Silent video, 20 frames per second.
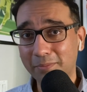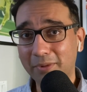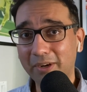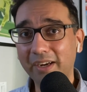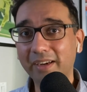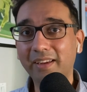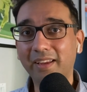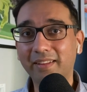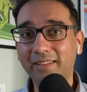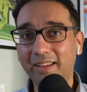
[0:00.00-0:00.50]

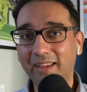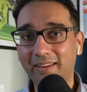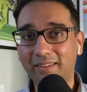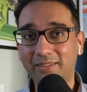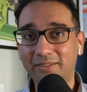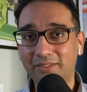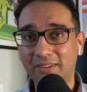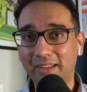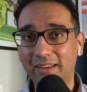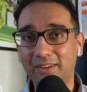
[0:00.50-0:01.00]
market that
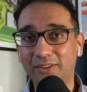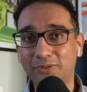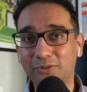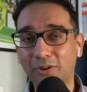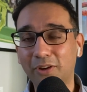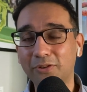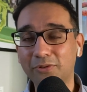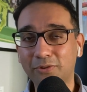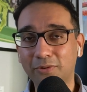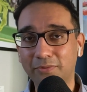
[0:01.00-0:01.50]
that is
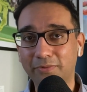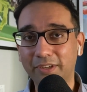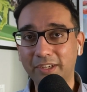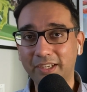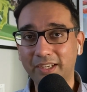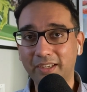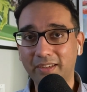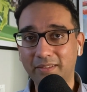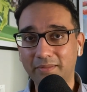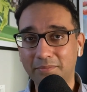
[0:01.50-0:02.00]
also
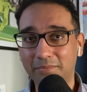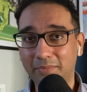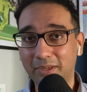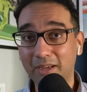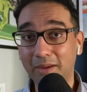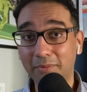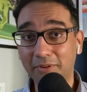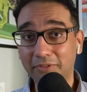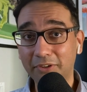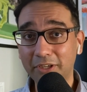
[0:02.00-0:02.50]
very
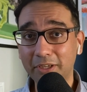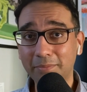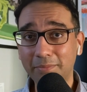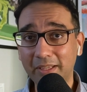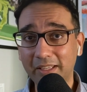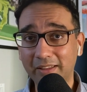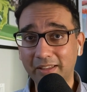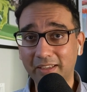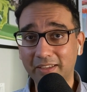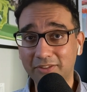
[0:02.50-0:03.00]
becoming very
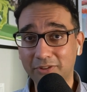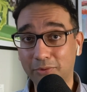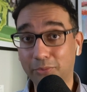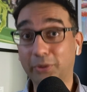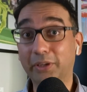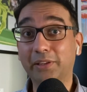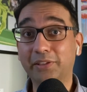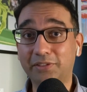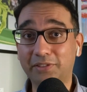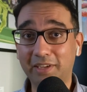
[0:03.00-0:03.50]
appealing is the
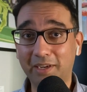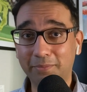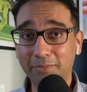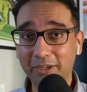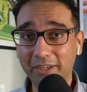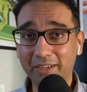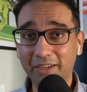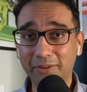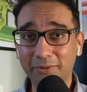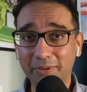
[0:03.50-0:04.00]
real estate
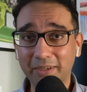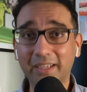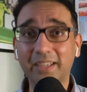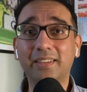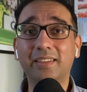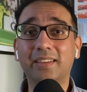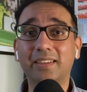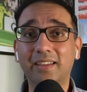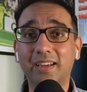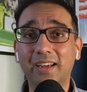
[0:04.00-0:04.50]
market,
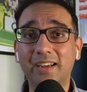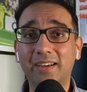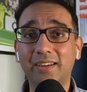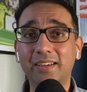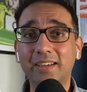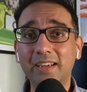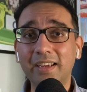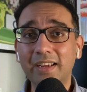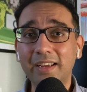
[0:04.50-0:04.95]
right? Uh,